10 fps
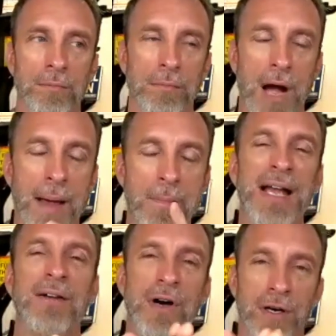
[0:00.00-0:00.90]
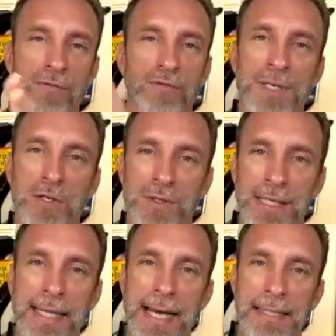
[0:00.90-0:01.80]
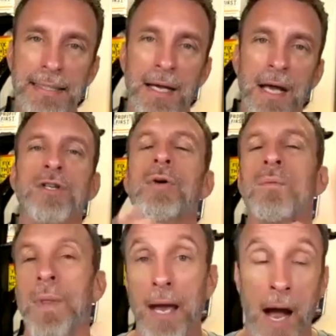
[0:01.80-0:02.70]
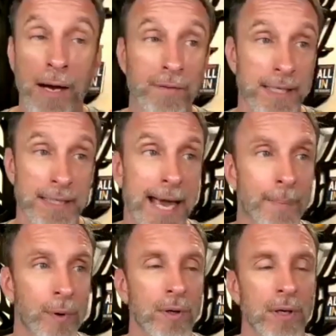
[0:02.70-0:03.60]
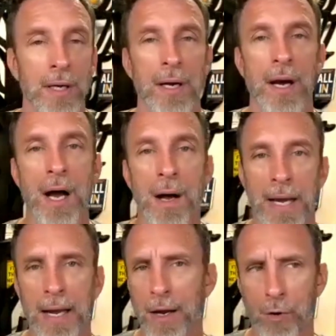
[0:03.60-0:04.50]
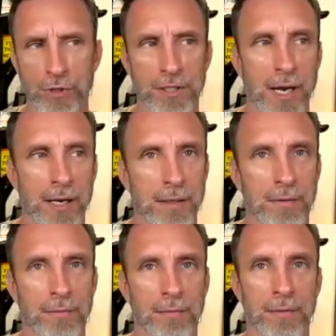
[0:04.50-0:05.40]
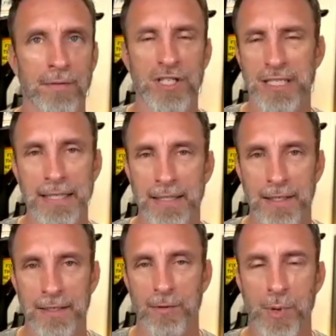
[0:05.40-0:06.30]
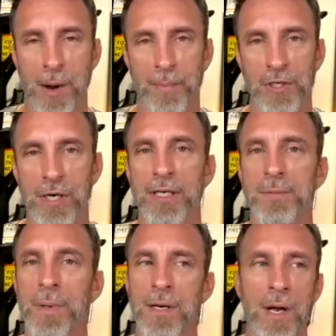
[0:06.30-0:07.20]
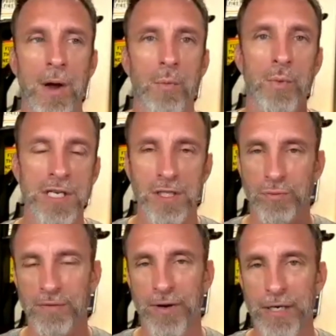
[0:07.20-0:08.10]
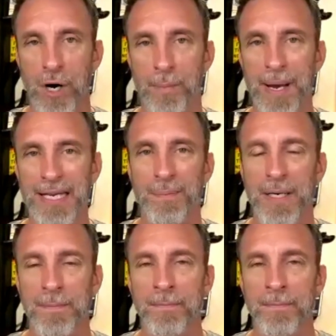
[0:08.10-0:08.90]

I, Mike, I felt uncomfortable when you did this. So I'll give you an example. Um, and I hope she's not, if she sees this, doesn't have a problem me sharing this, but we just refinished our basement.